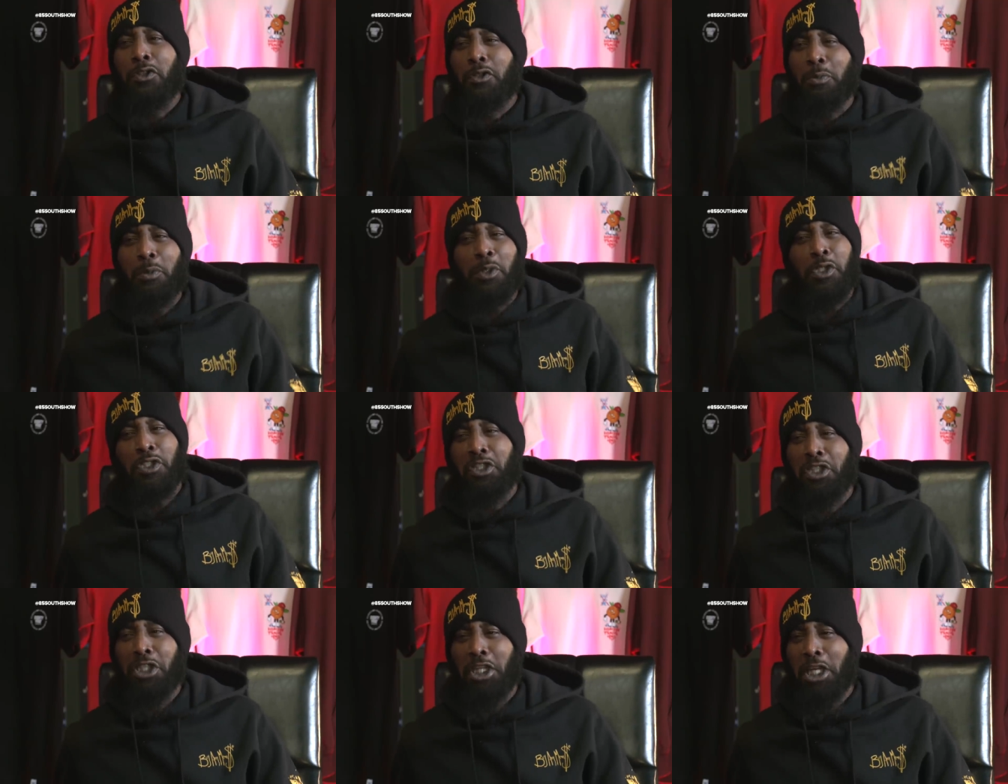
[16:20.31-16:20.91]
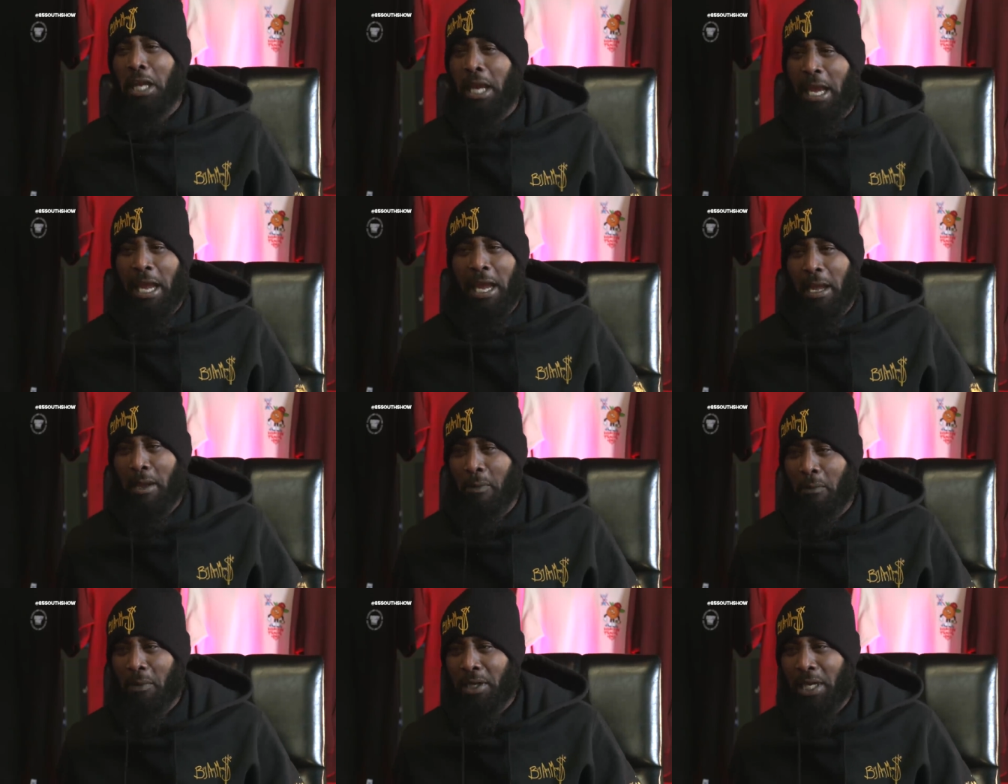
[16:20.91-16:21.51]
smushy
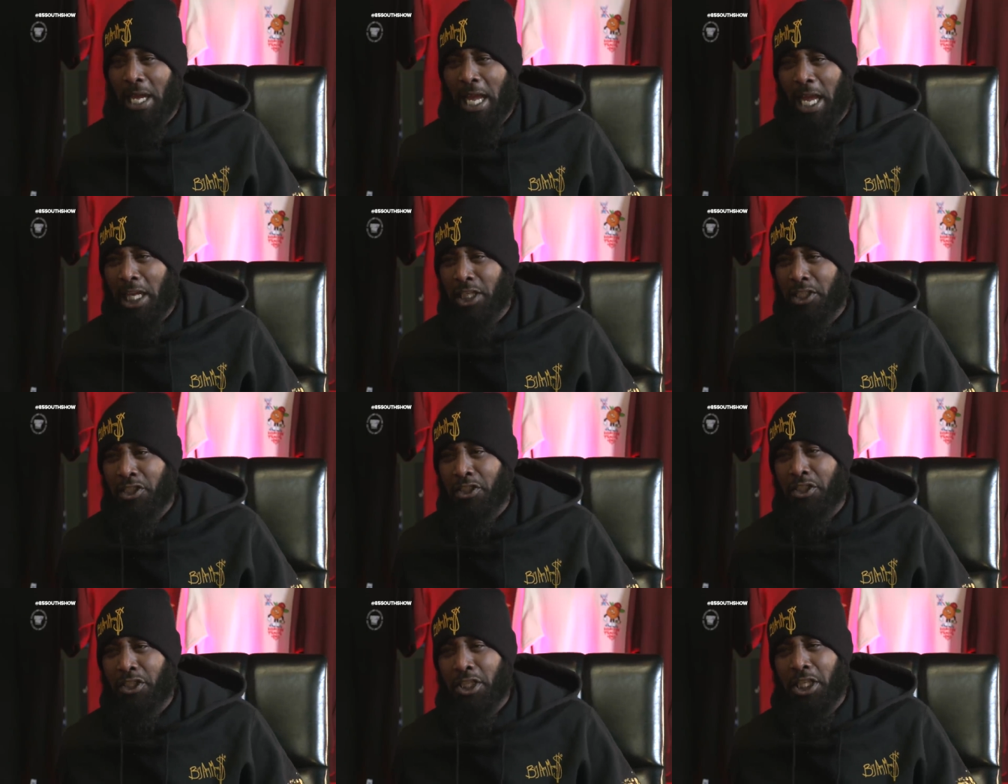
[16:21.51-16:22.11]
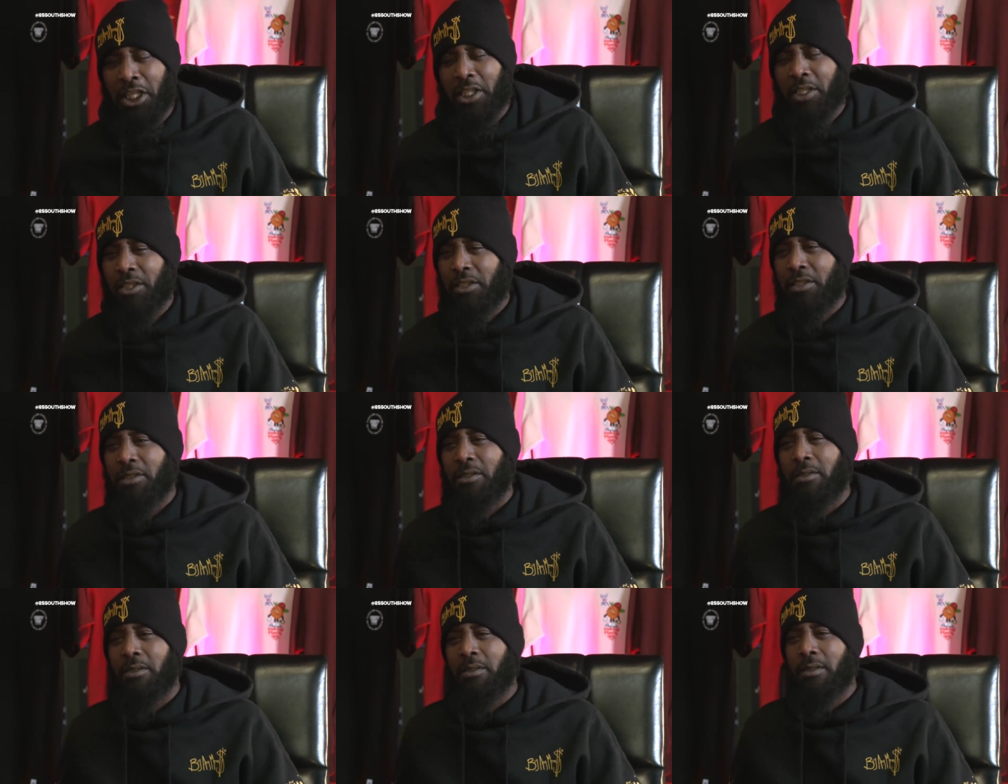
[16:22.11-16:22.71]
hair when I see
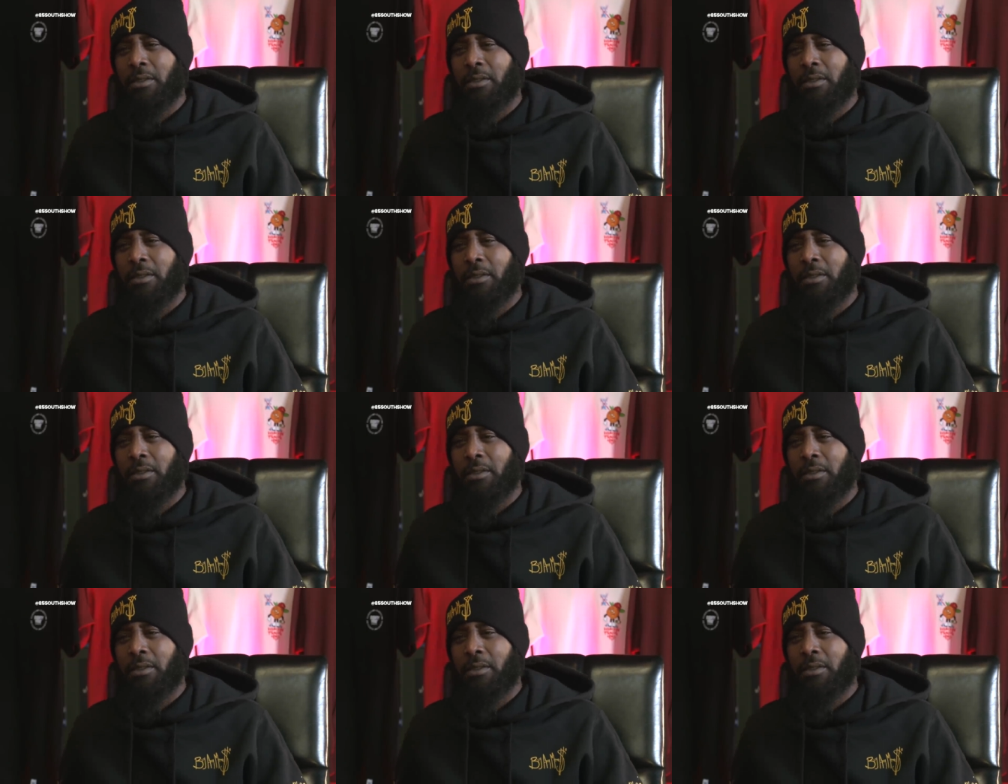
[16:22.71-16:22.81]
it?